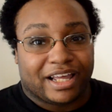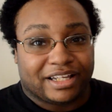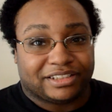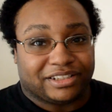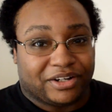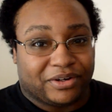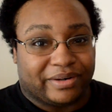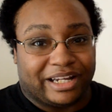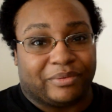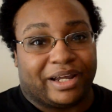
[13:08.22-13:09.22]
So
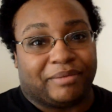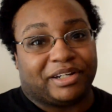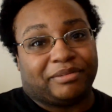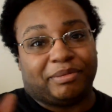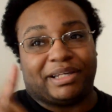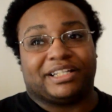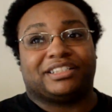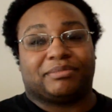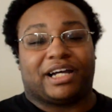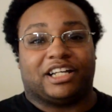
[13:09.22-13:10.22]
anyway, I'm going to be making
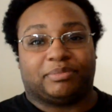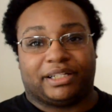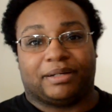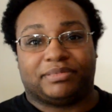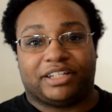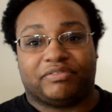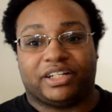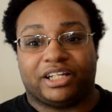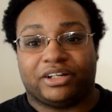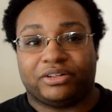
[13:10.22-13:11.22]
some cosplay update
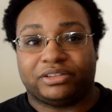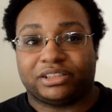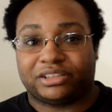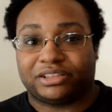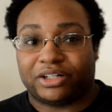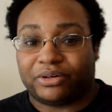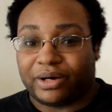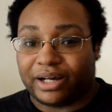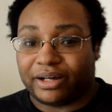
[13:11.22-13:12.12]
videos. So